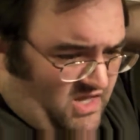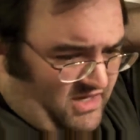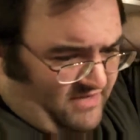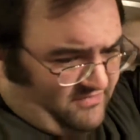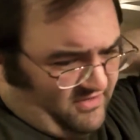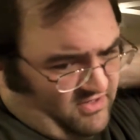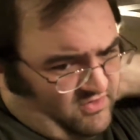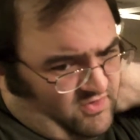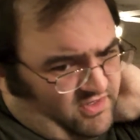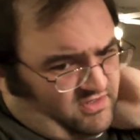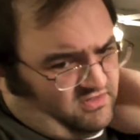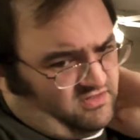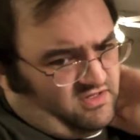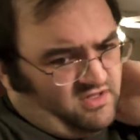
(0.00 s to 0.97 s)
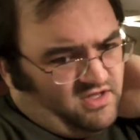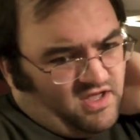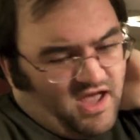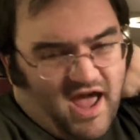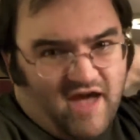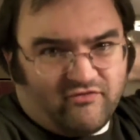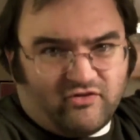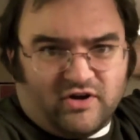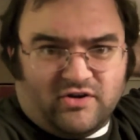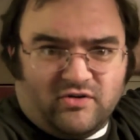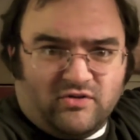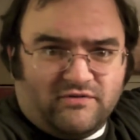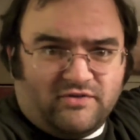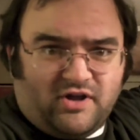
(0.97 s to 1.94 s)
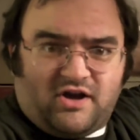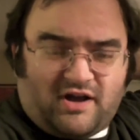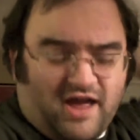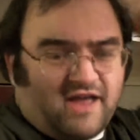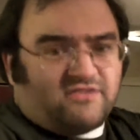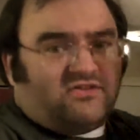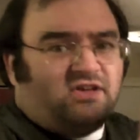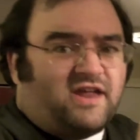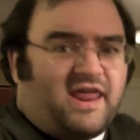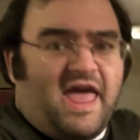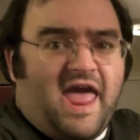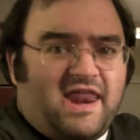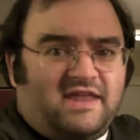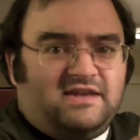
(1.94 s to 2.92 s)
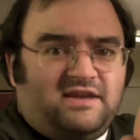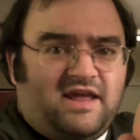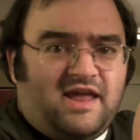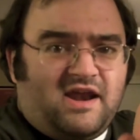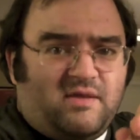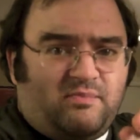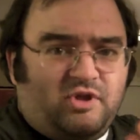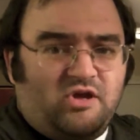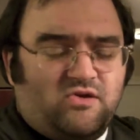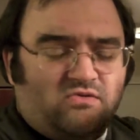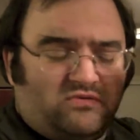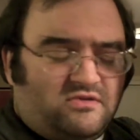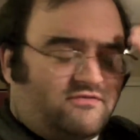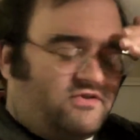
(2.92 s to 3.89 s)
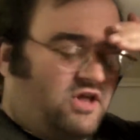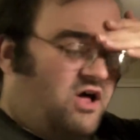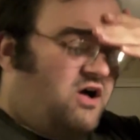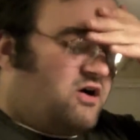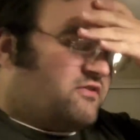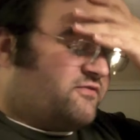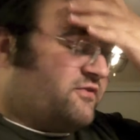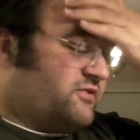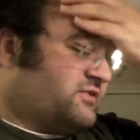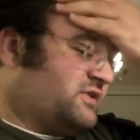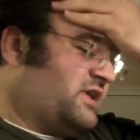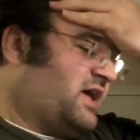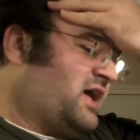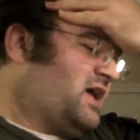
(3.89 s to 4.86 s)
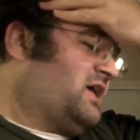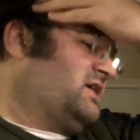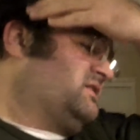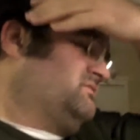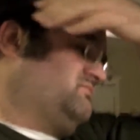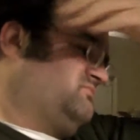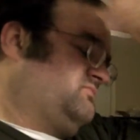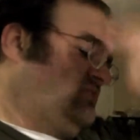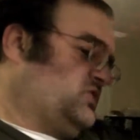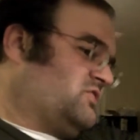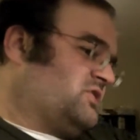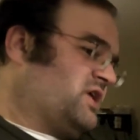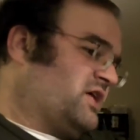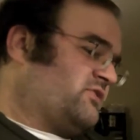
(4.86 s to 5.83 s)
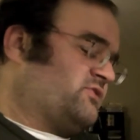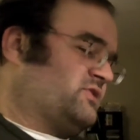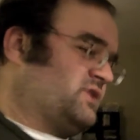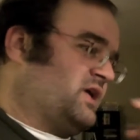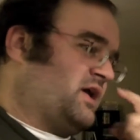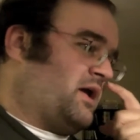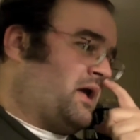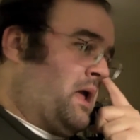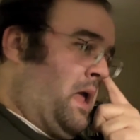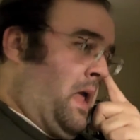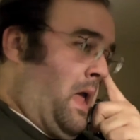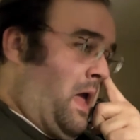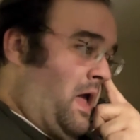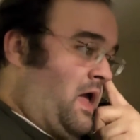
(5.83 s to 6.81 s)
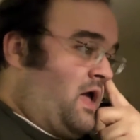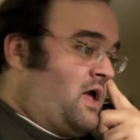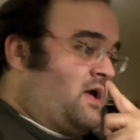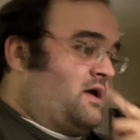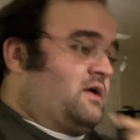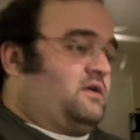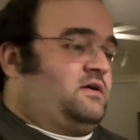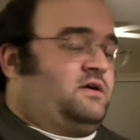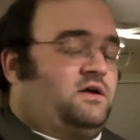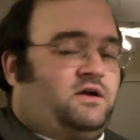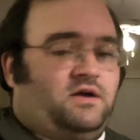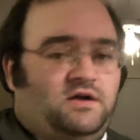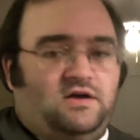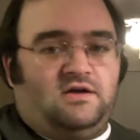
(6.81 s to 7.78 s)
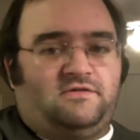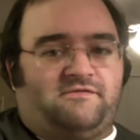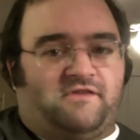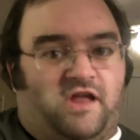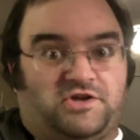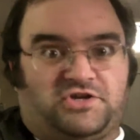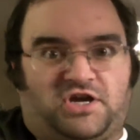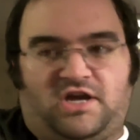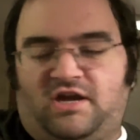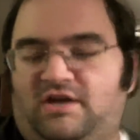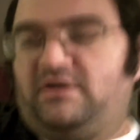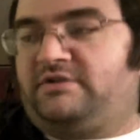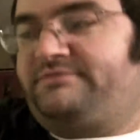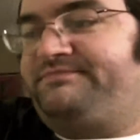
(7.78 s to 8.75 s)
unless I do it after I do the vlog. 'Cause I still got to edit and upload the vlog for today, yesterday. For logic.